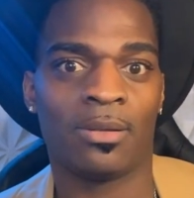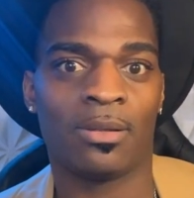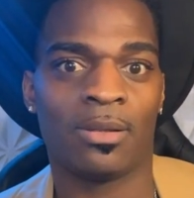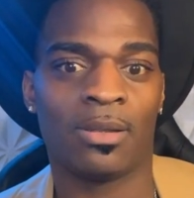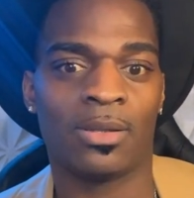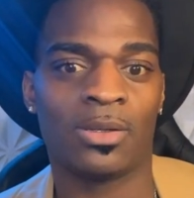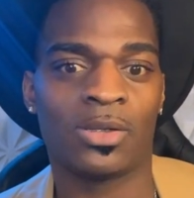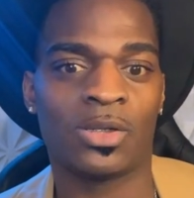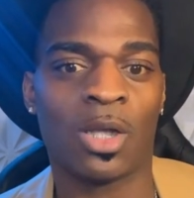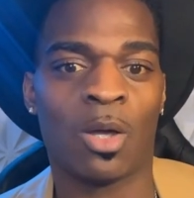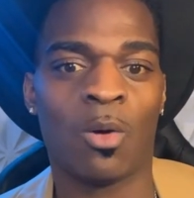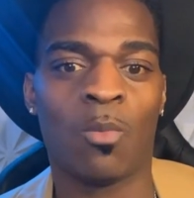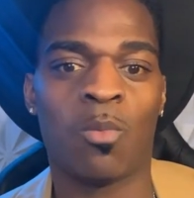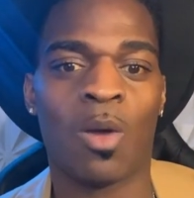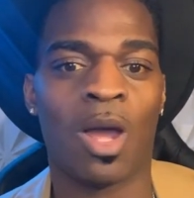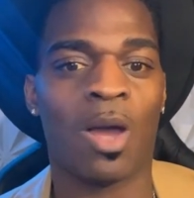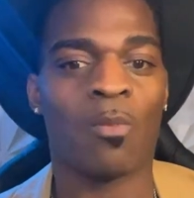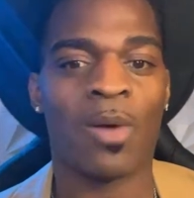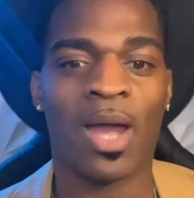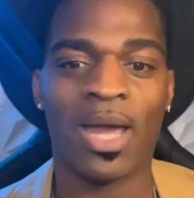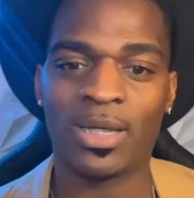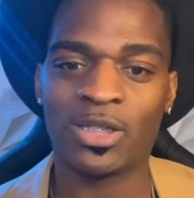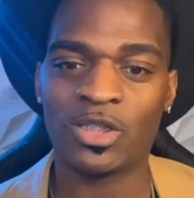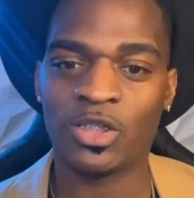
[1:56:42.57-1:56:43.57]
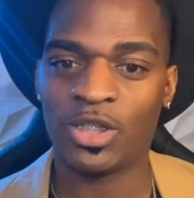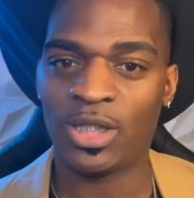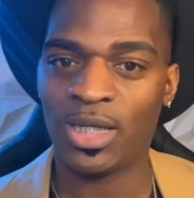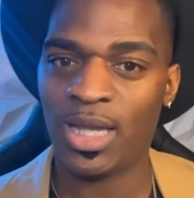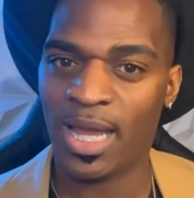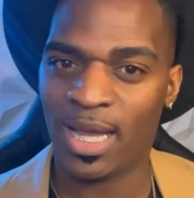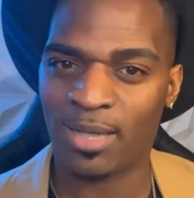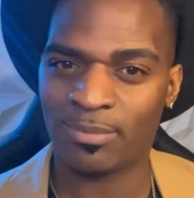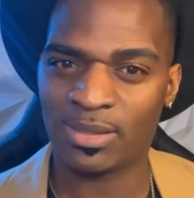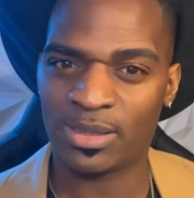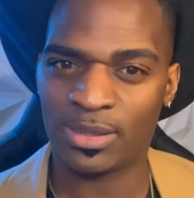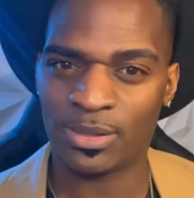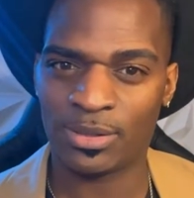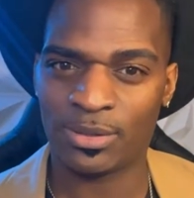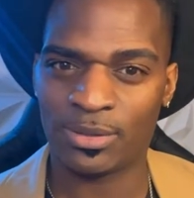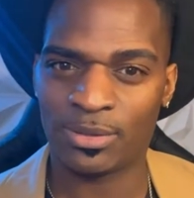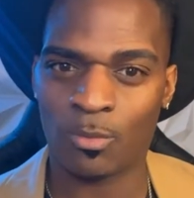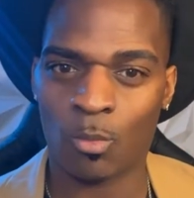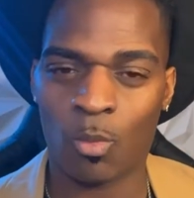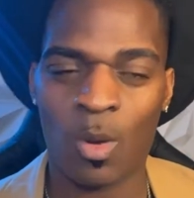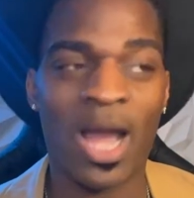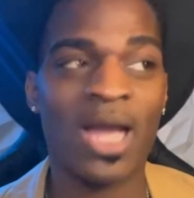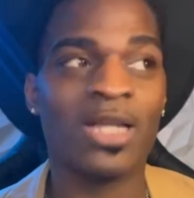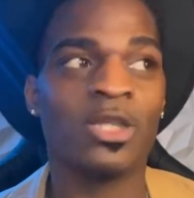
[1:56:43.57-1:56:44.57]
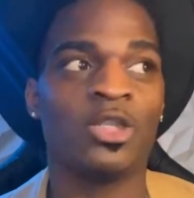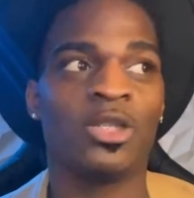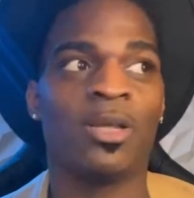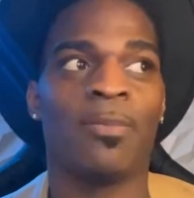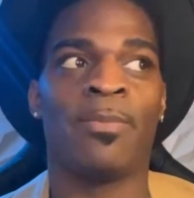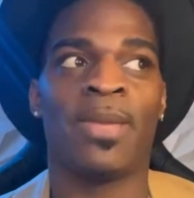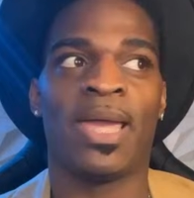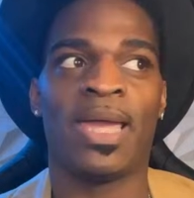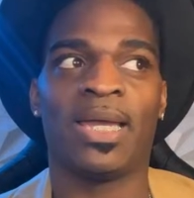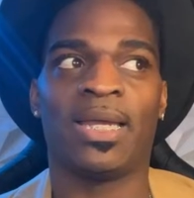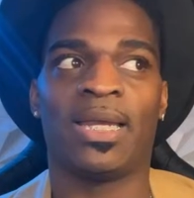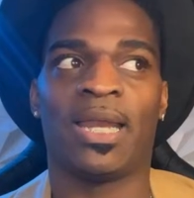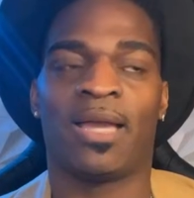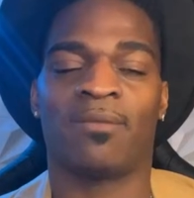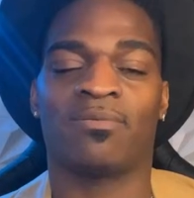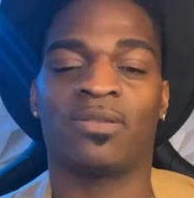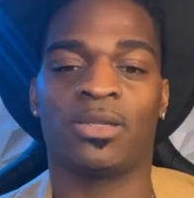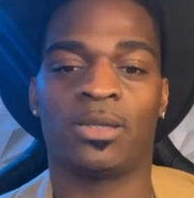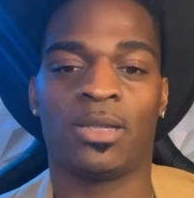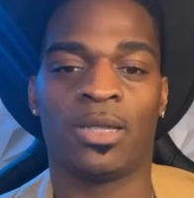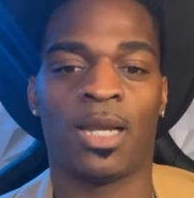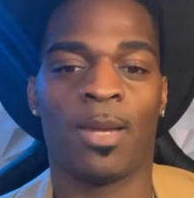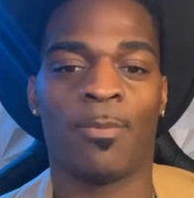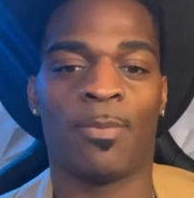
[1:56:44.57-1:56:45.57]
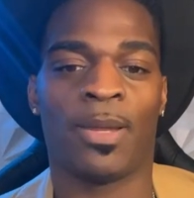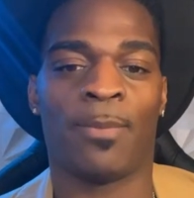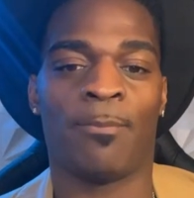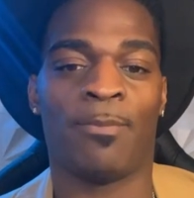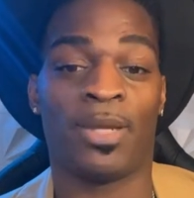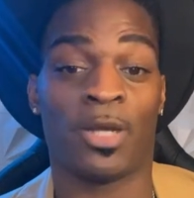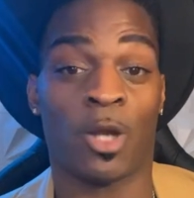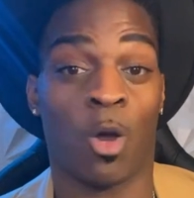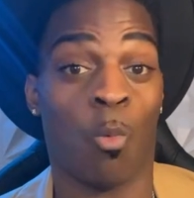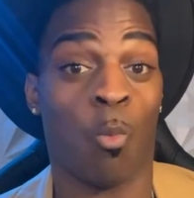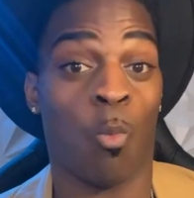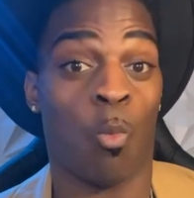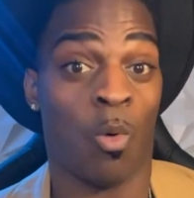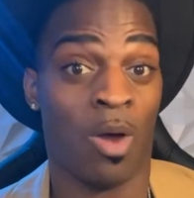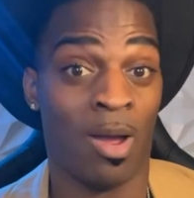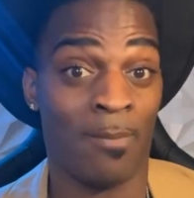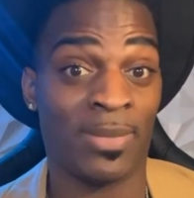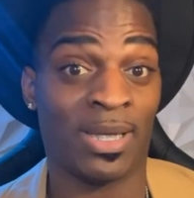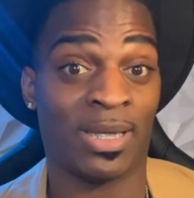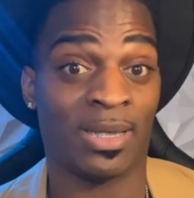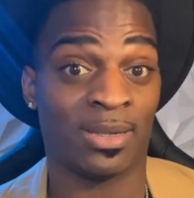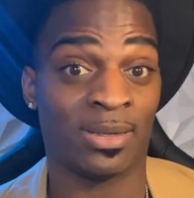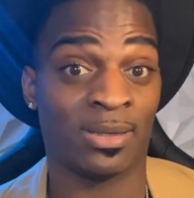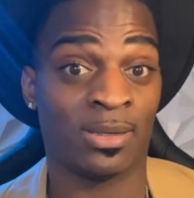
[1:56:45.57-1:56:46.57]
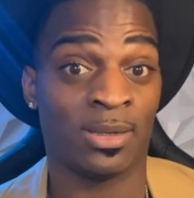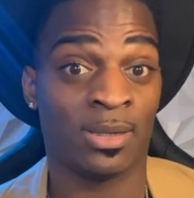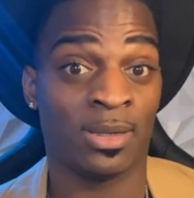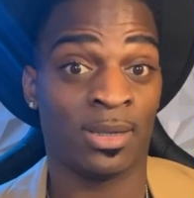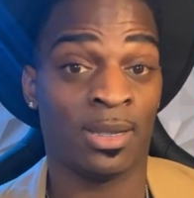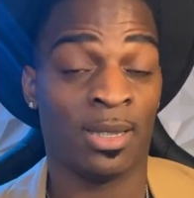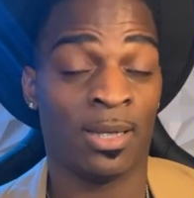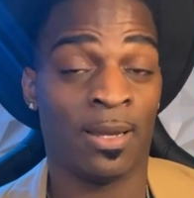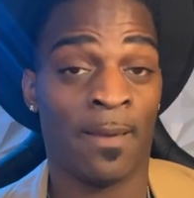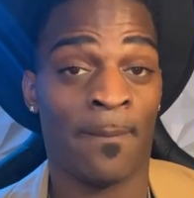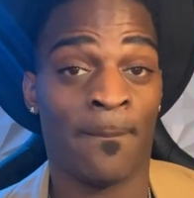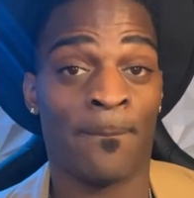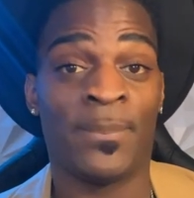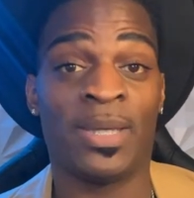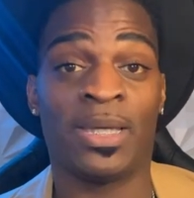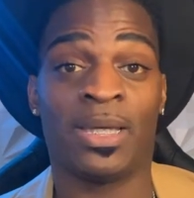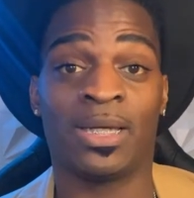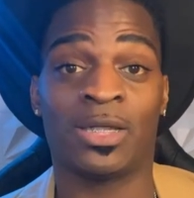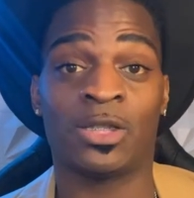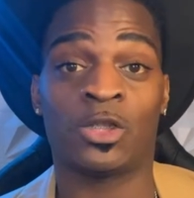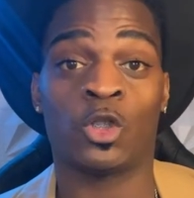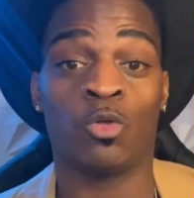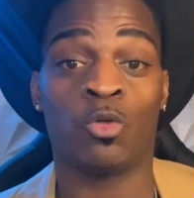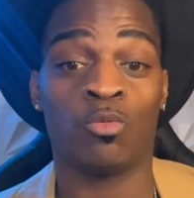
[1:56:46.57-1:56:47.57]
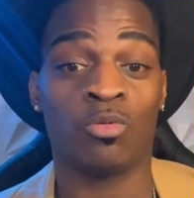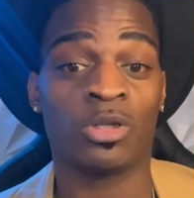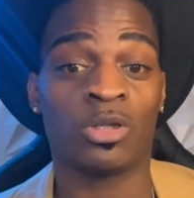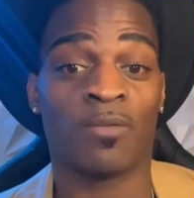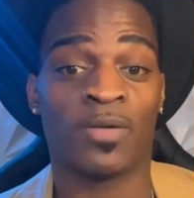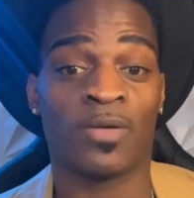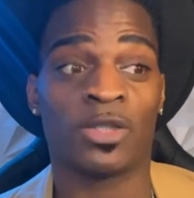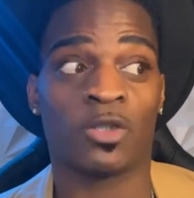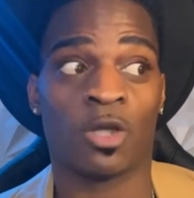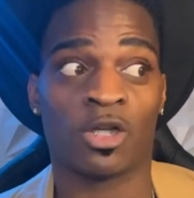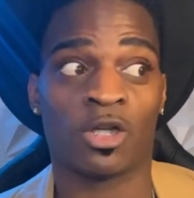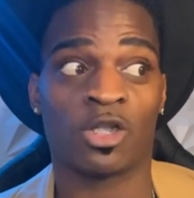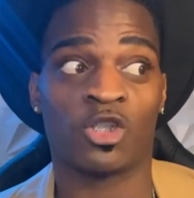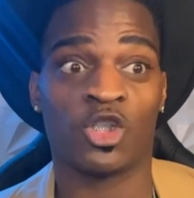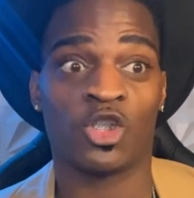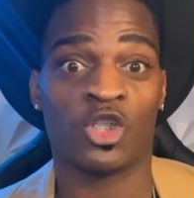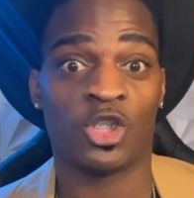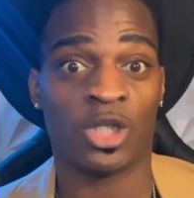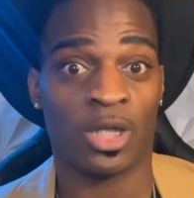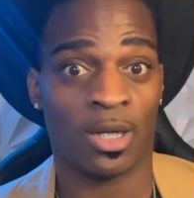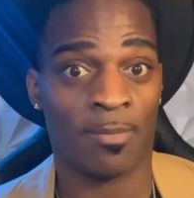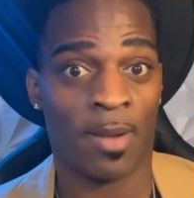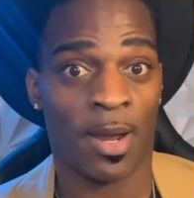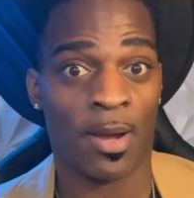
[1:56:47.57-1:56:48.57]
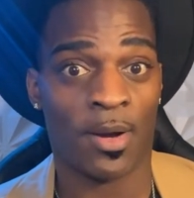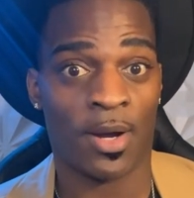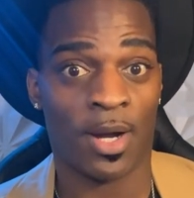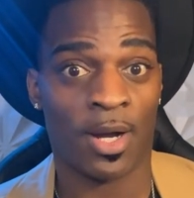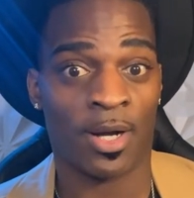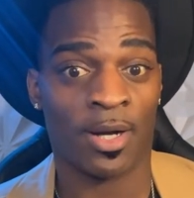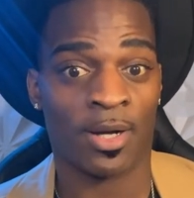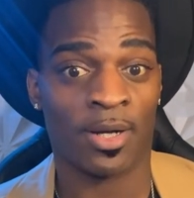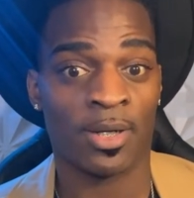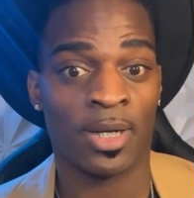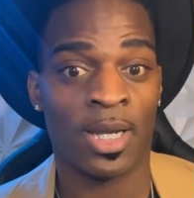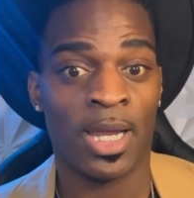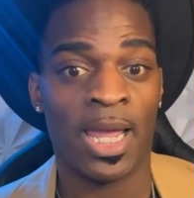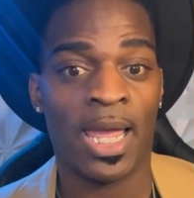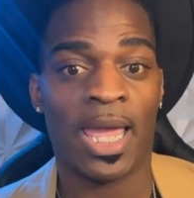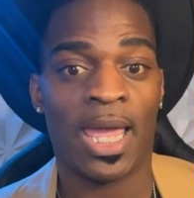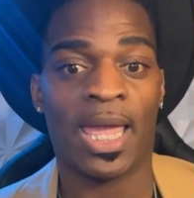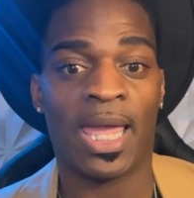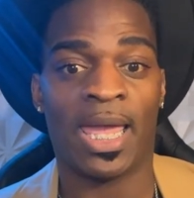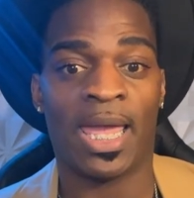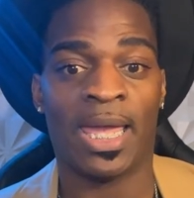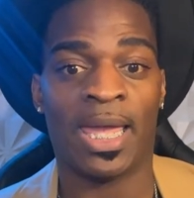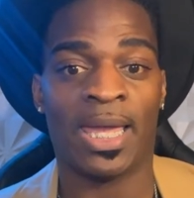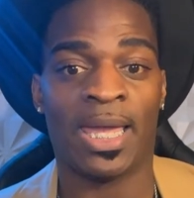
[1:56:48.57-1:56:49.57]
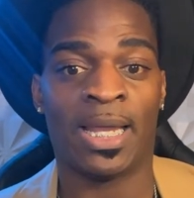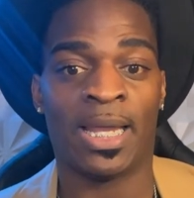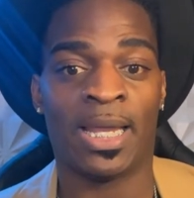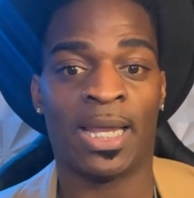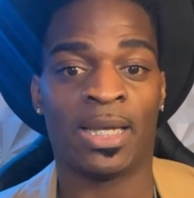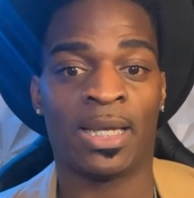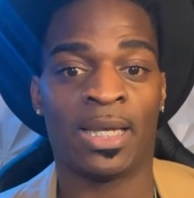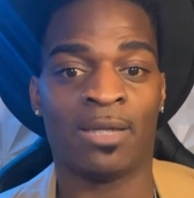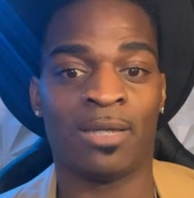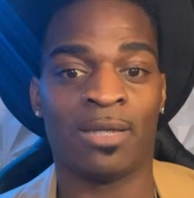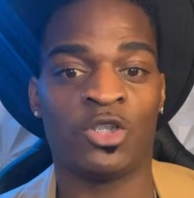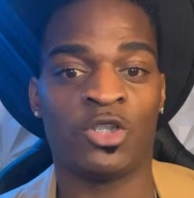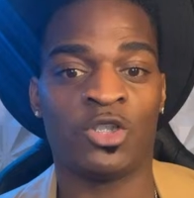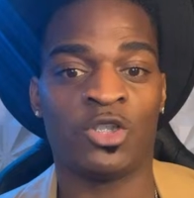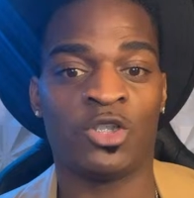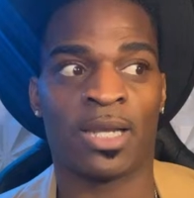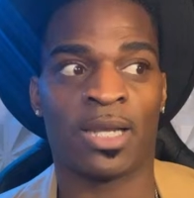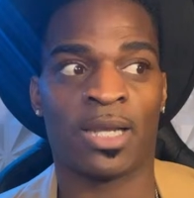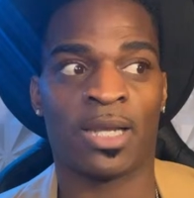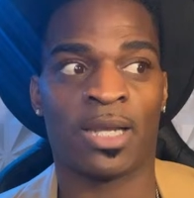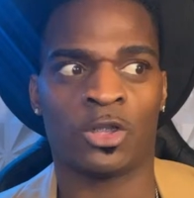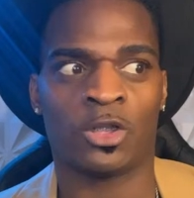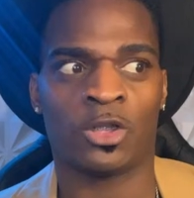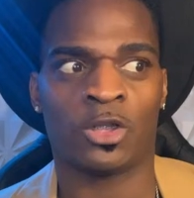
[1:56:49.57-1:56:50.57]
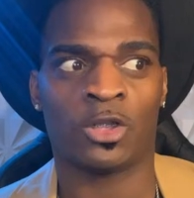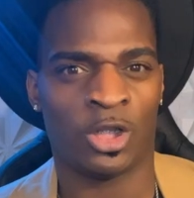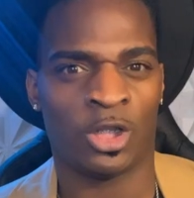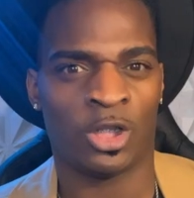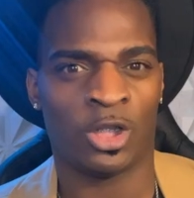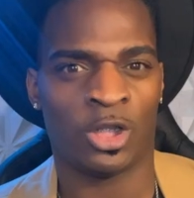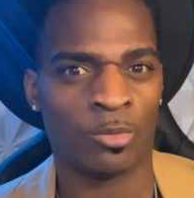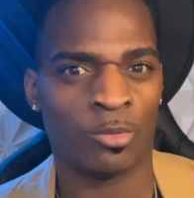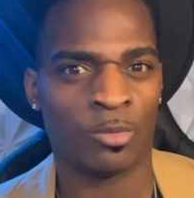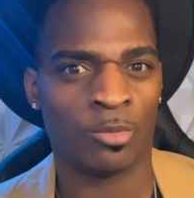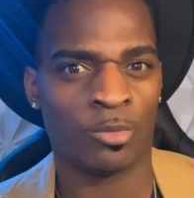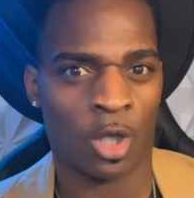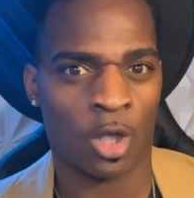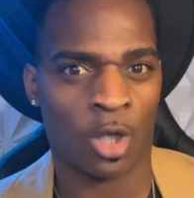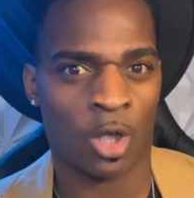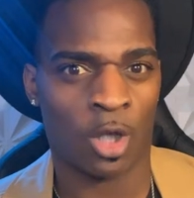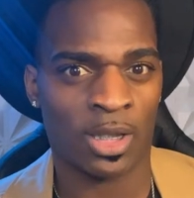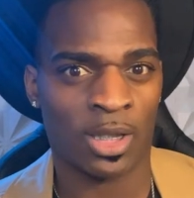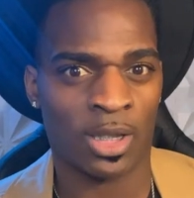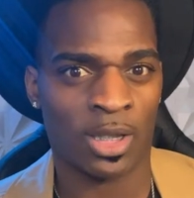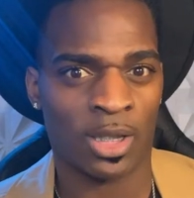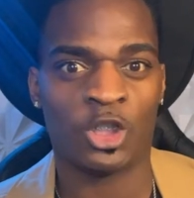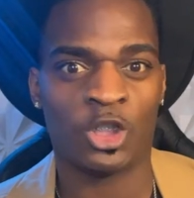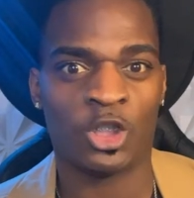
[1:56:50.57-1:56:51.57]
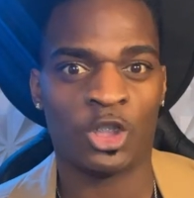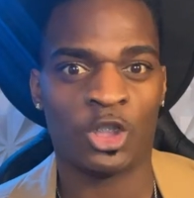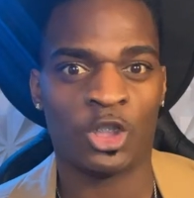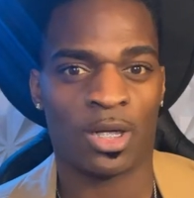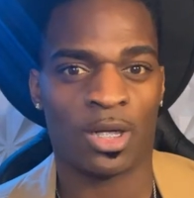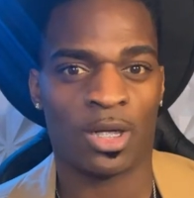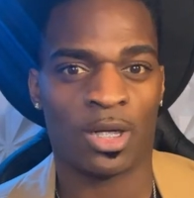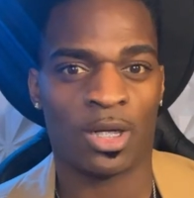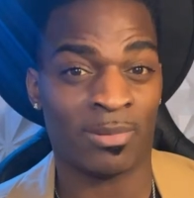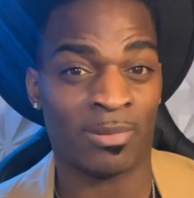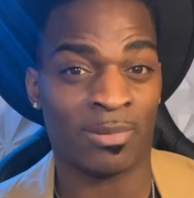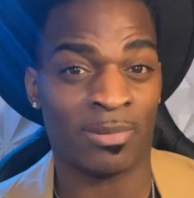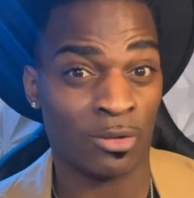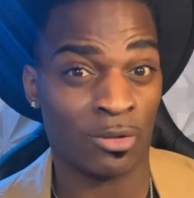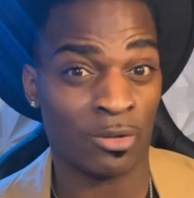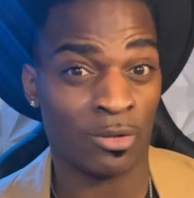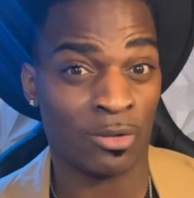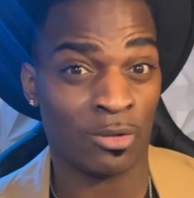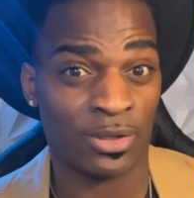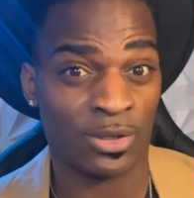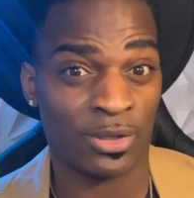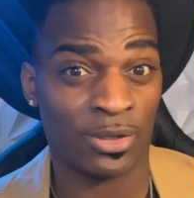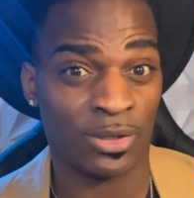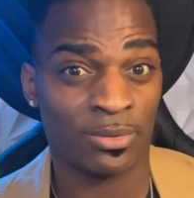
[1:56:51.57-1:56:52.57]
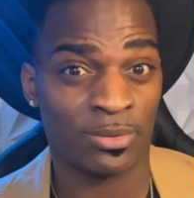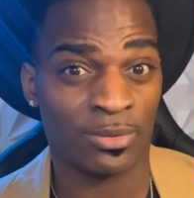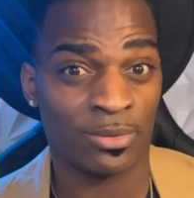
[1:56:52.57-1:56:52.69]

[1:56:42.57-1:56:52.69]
So why does she have to? Why should Megan have stood up and been a woman? Because you was over there talking shit about her. And if she didn't like the shit she was talking, she should have came and told you.